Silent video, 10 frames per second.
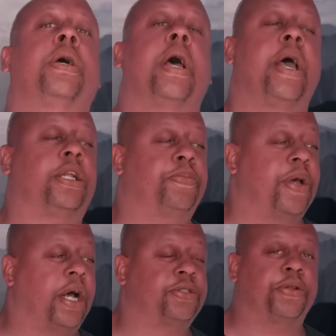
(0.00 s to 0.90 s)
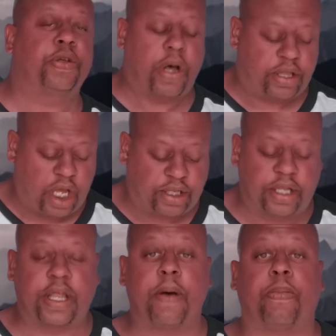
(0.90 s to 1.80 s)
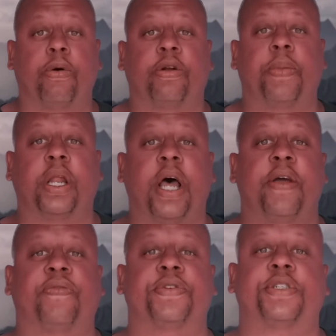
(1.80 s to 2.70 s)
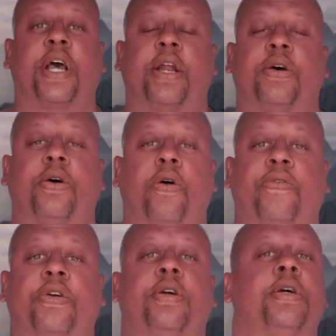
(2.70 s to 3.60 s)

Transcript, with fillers: And to be honest with you, I thought that that point of my life was kind of over.